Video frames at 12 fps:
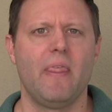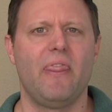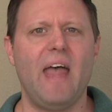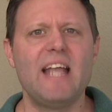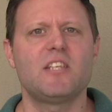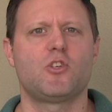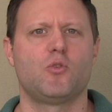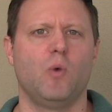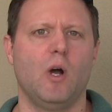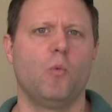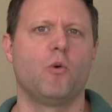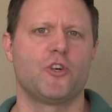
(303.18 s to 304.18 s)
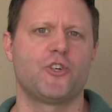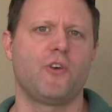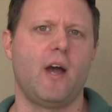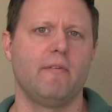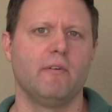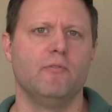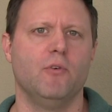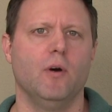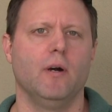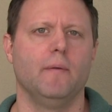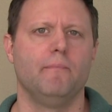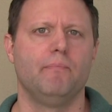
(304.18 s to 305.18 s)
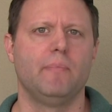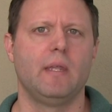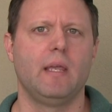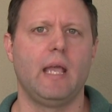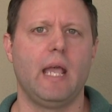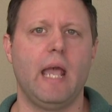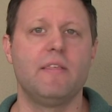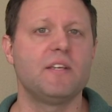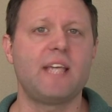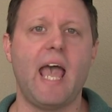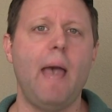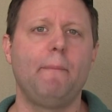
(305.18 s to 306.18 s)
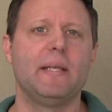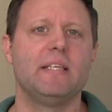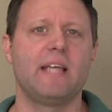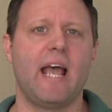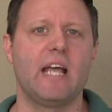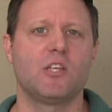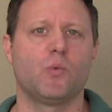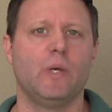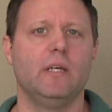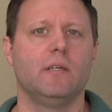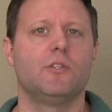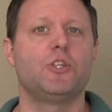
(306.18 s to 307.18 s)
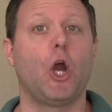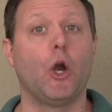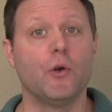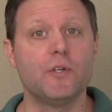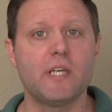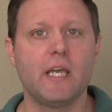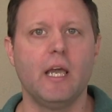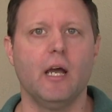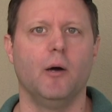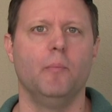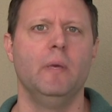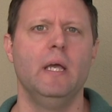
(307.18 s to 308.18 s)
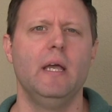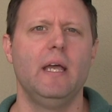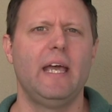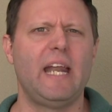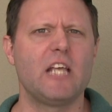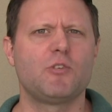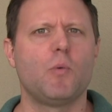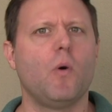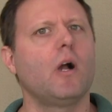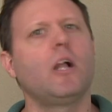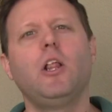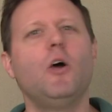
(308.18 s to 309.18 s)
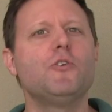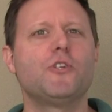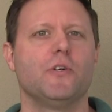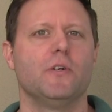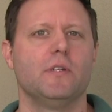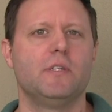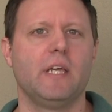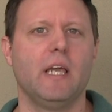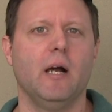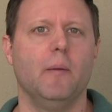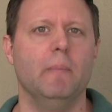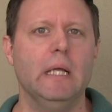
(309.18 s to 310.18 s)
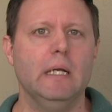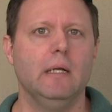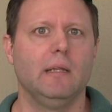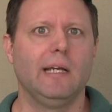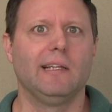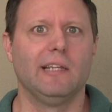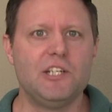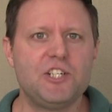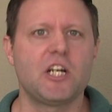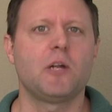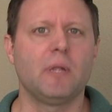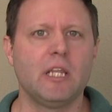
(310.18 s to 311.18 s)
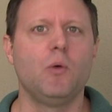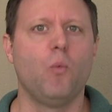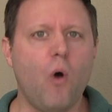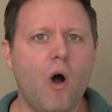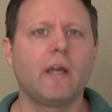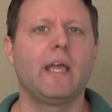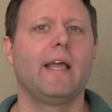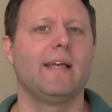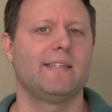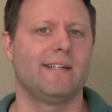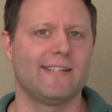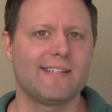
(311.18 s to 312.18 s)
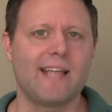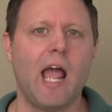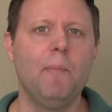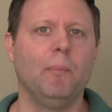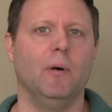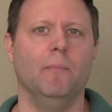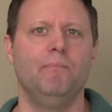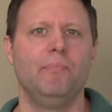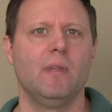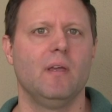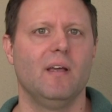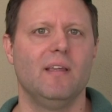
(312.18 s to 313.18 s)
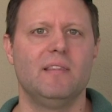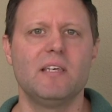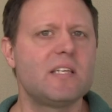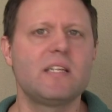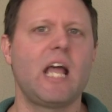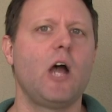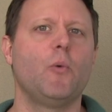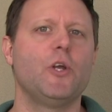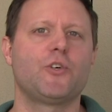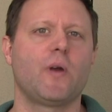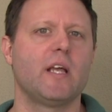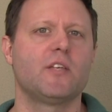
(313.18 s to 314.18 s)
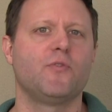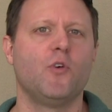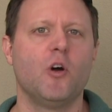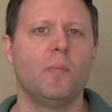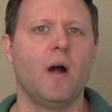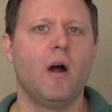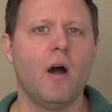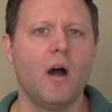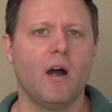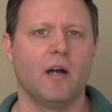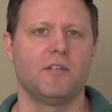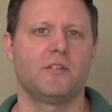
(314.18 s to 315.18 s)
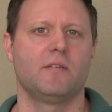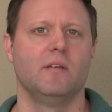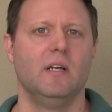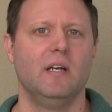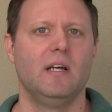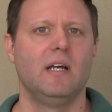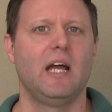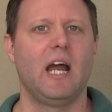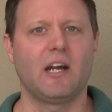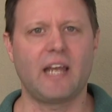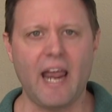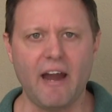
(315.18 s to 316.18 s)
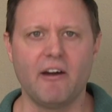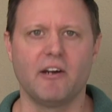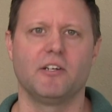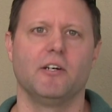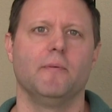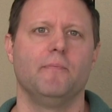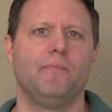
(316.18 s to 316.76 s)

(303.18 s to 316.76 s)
That's what we're striving for. And this happens as we turn to Him and as we walk closer to Him, like legitimately walking as a disciple. And this is how we transform our hearts, our character.